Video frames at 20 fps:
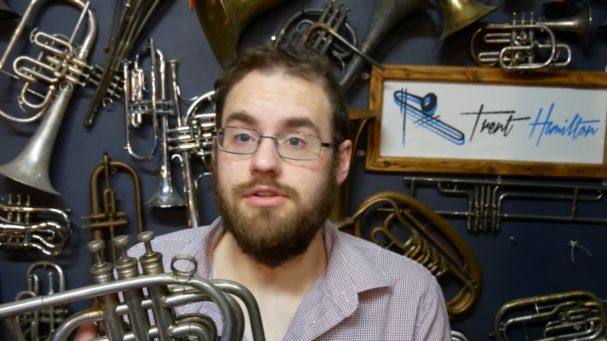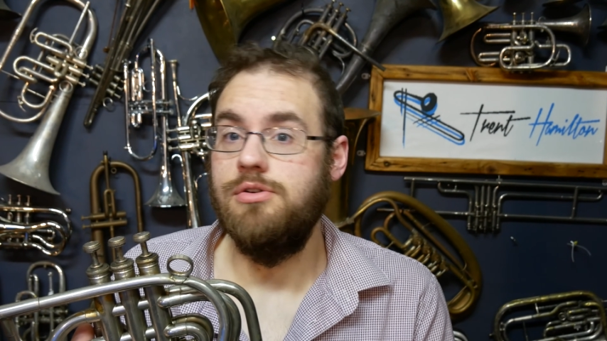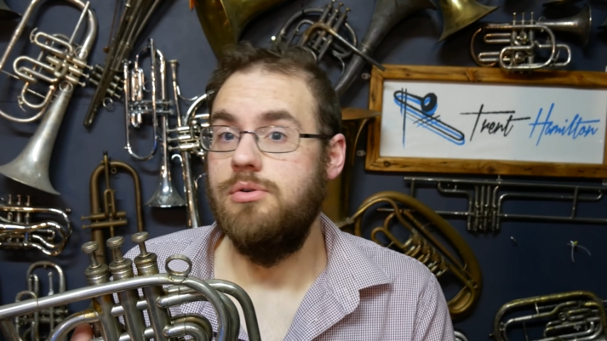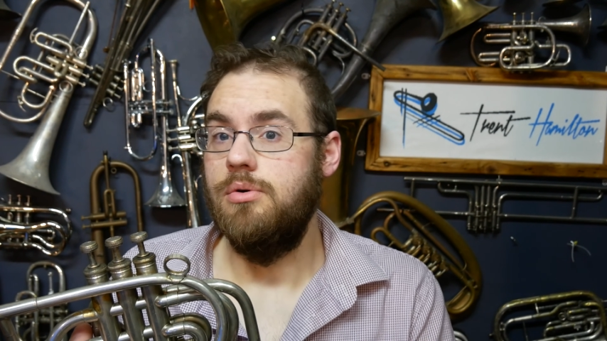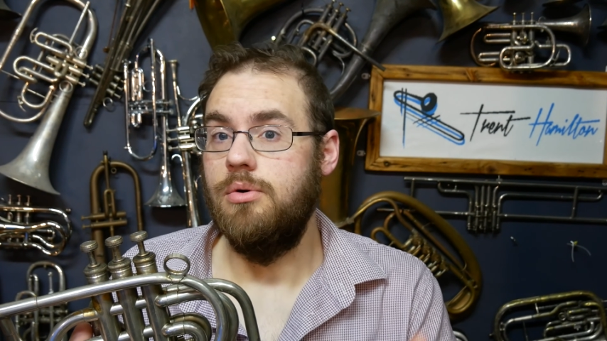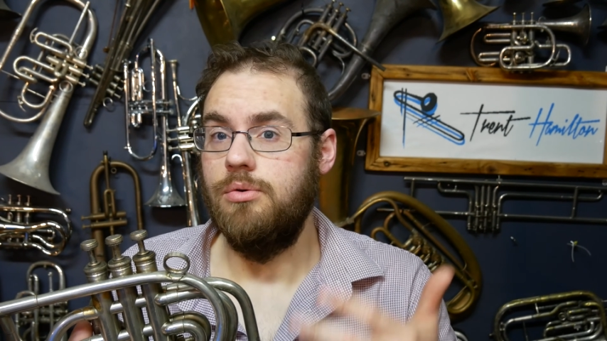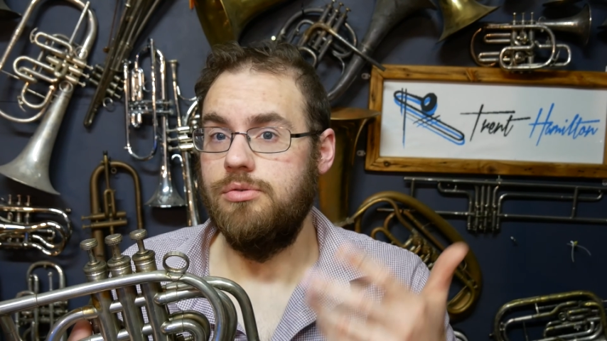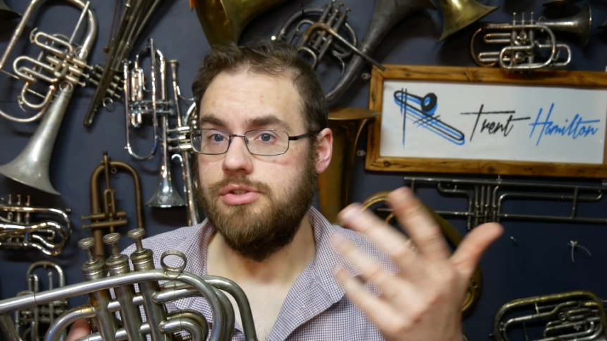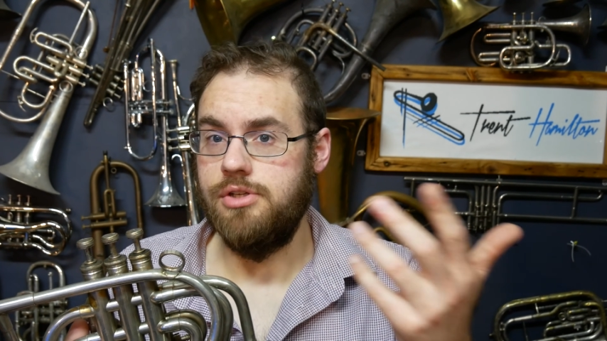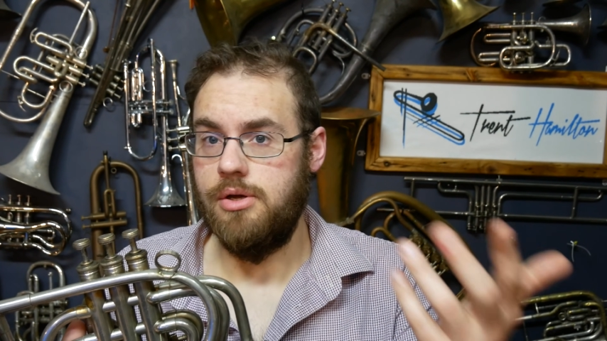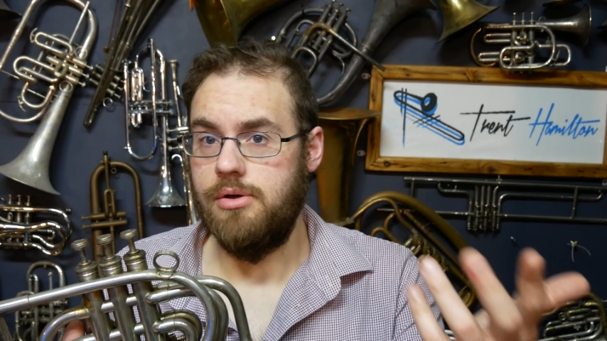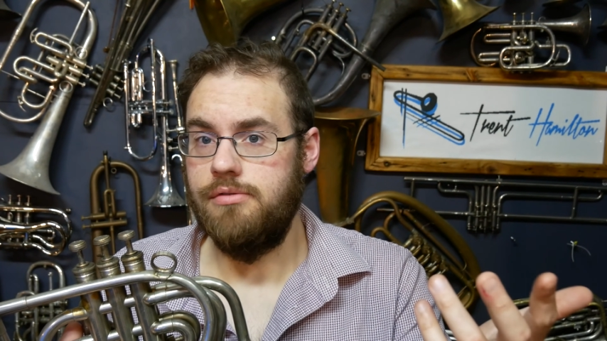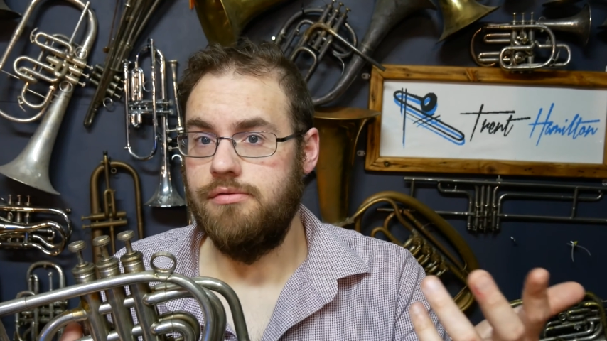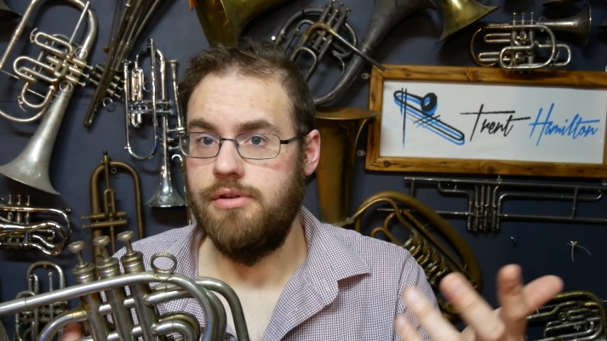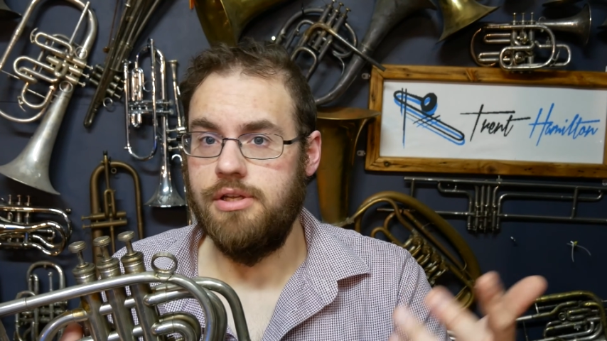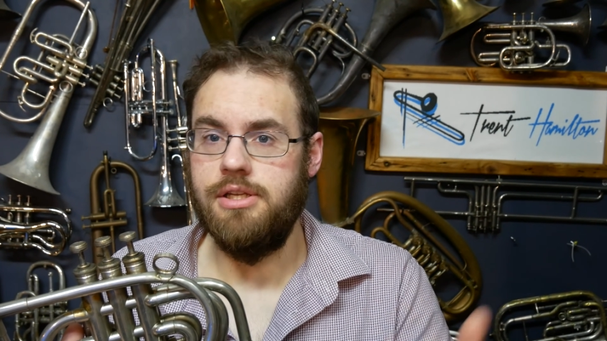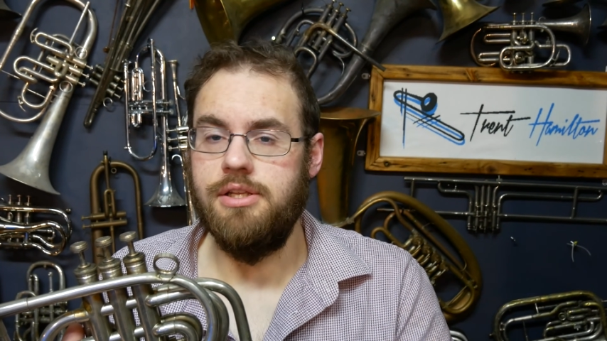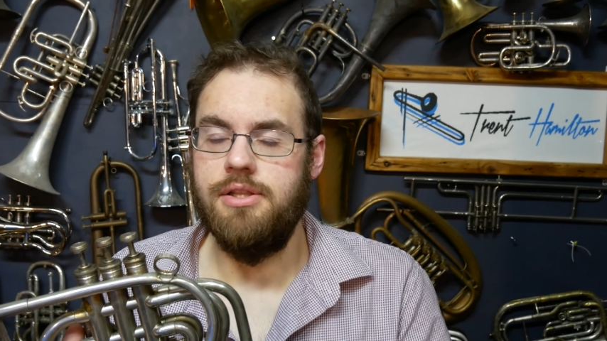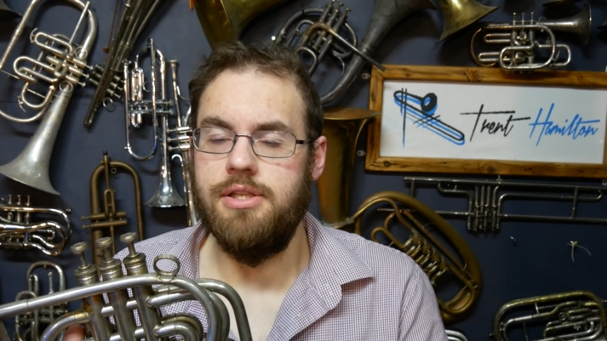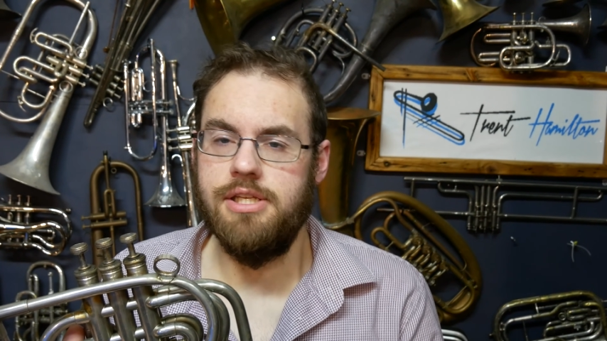who also
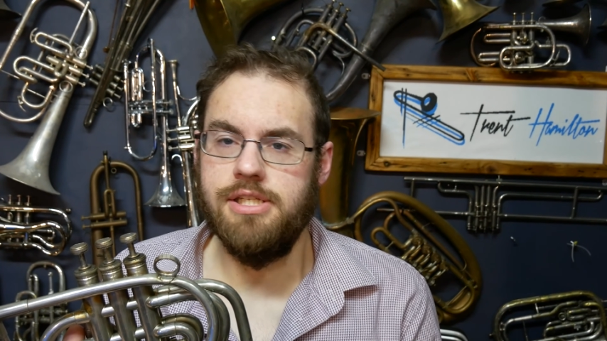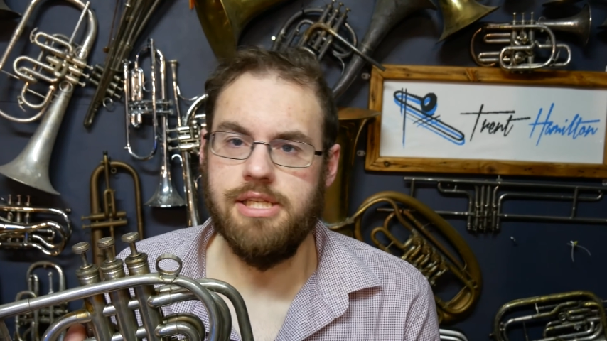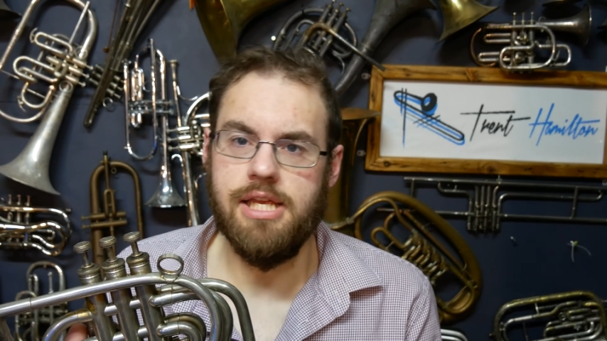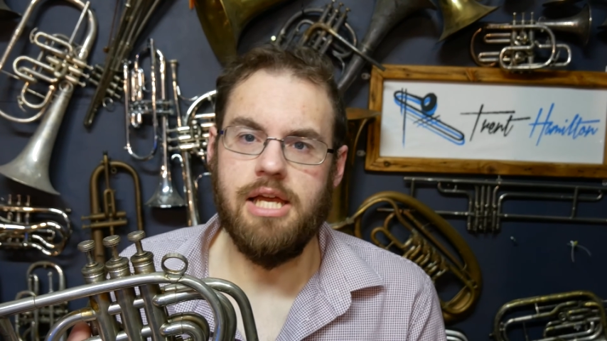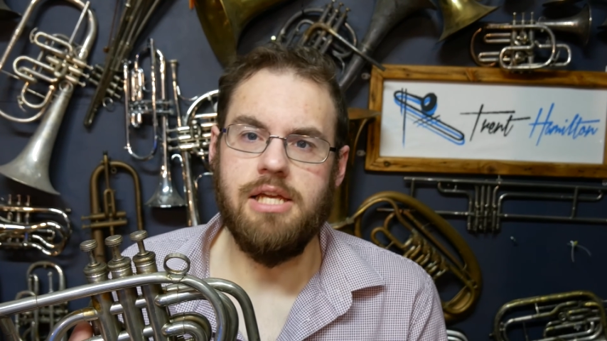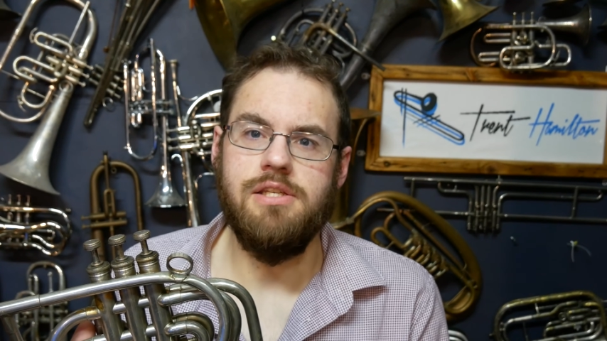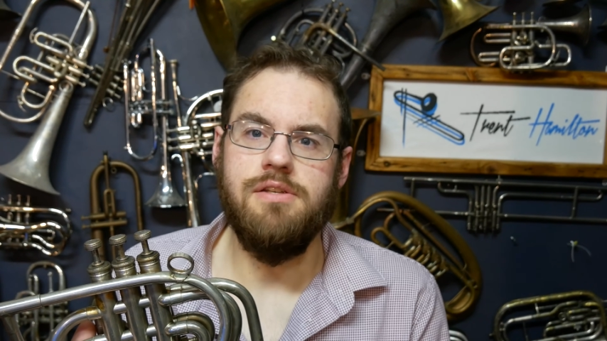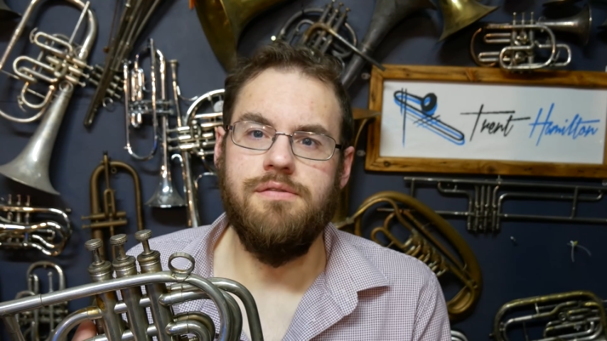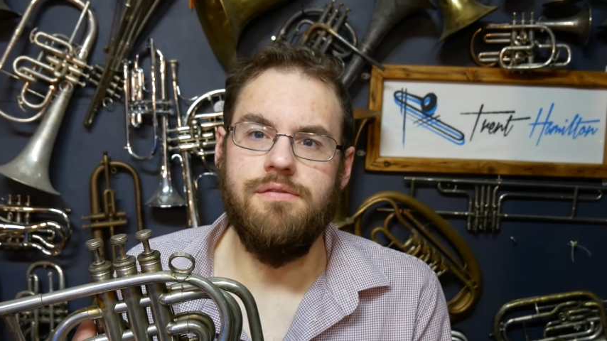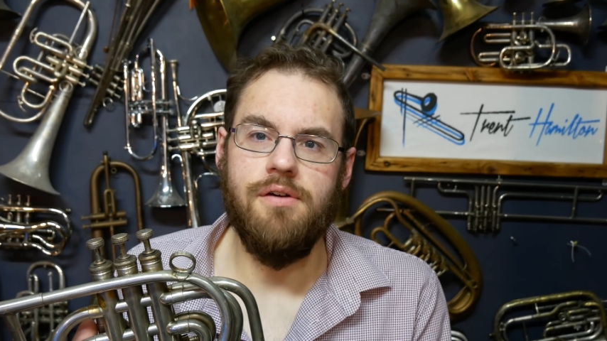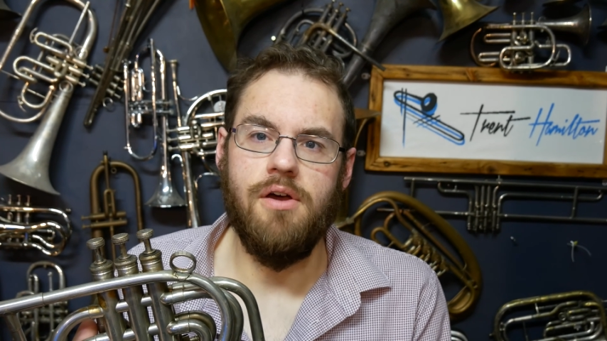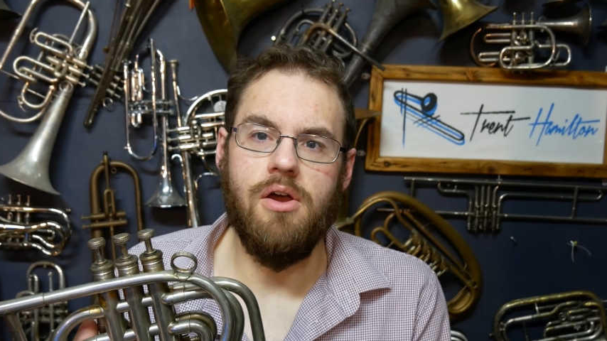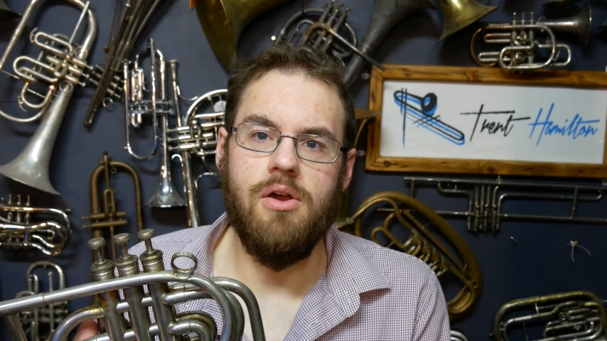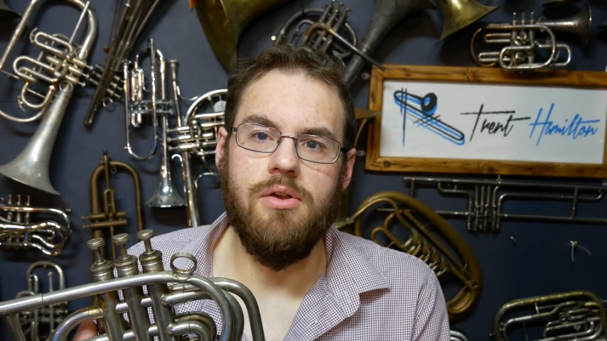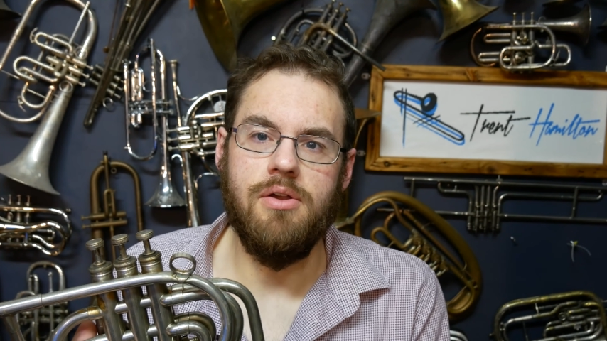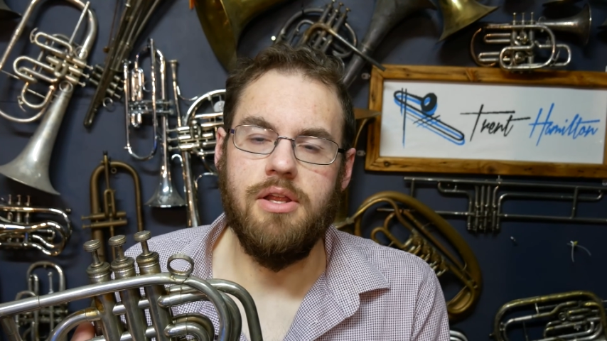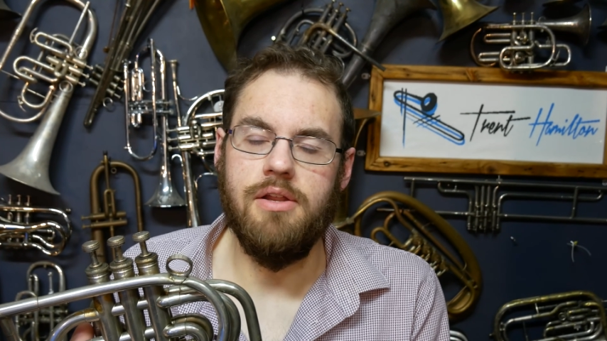invented the saxophone